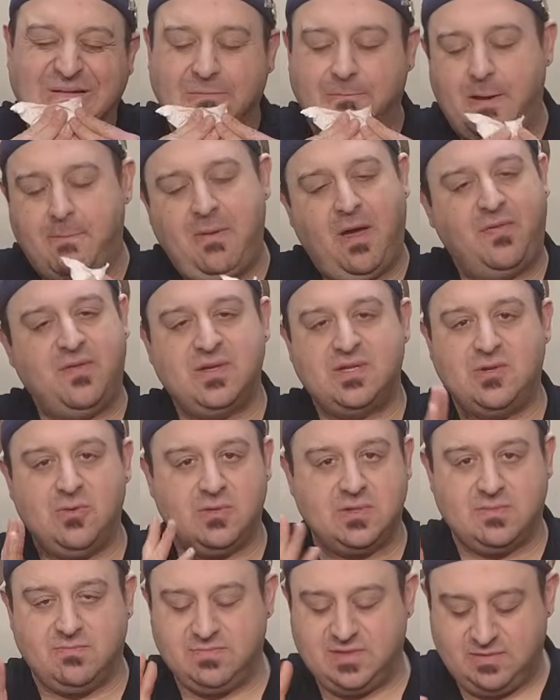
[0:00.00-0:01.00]
My mouth is
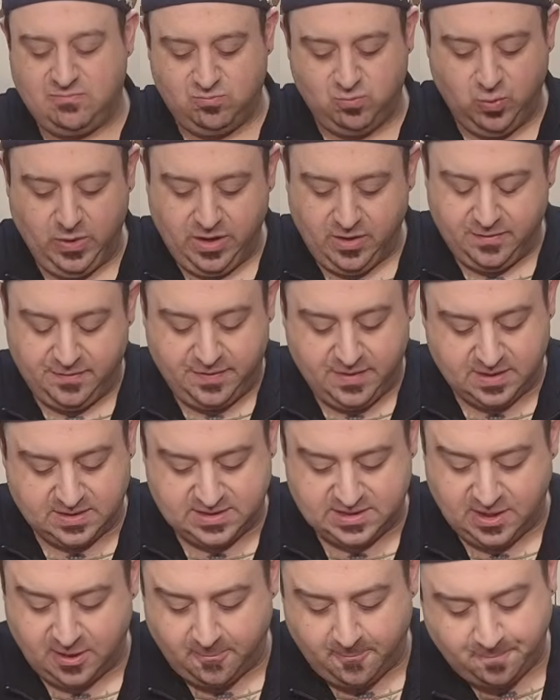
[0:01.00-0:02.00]
doing some weird
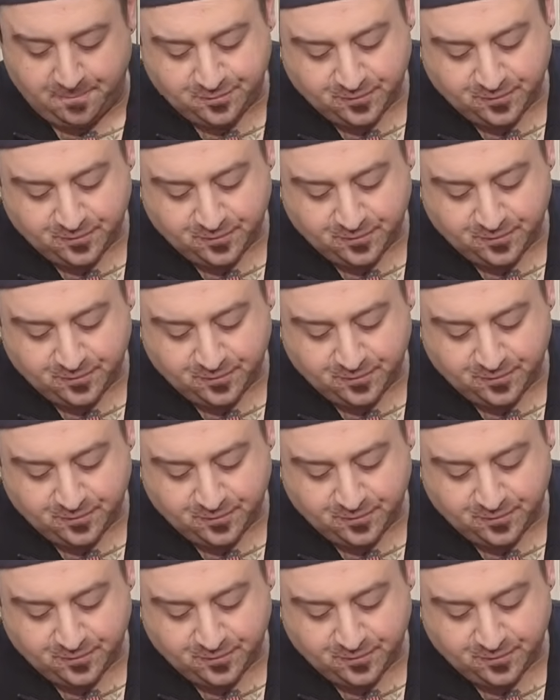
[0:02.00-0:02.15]
things here.